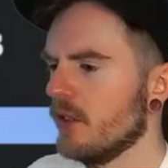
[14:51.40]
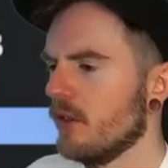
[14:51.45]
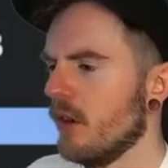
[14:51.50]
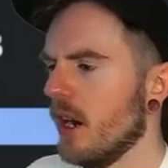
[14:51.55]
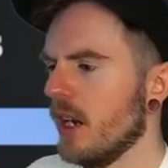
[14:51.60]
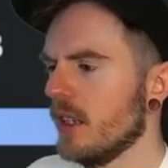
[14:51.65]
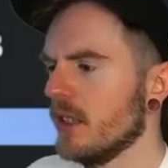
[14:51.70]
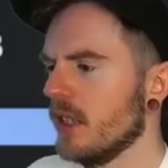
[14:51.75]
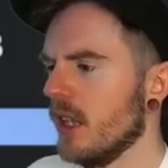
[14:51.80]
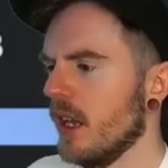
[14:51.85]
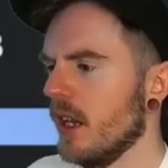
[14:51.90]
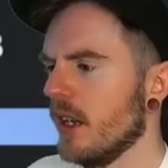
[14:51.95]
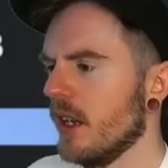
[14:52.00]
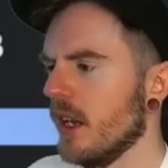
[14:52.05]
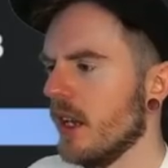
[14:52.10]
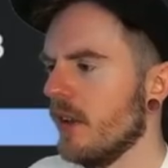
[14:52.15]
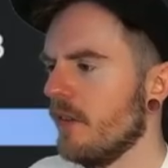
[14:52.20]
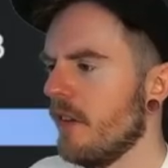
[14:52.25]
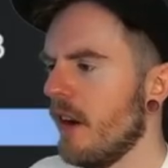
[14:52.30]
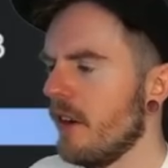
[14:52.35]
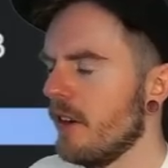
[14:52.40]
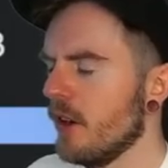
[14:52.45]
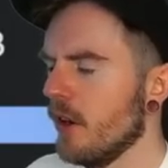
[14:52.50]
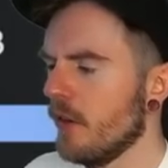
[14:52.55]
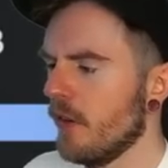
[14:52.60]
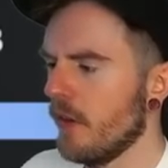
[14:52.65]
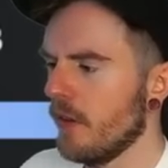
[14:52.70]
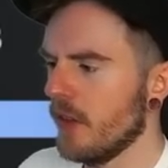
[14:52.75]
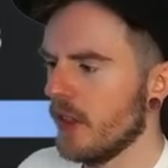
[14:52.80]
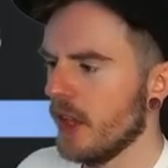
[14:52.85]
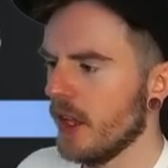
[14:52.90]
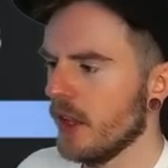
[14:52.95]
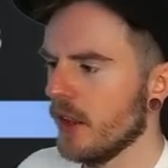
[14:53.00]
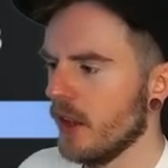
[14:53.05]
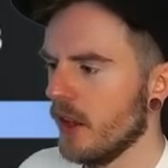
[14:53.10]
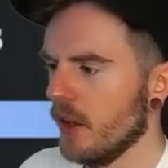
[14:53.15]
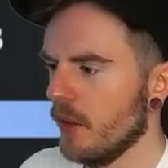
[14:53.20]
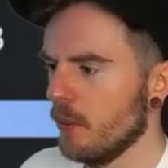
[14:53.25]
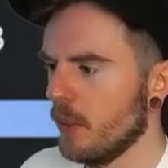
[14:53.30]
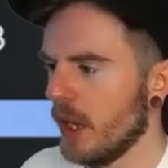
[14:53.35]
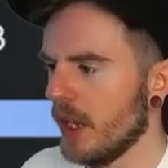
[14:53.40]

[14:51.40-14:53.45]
regs. Like, fair enough if you think that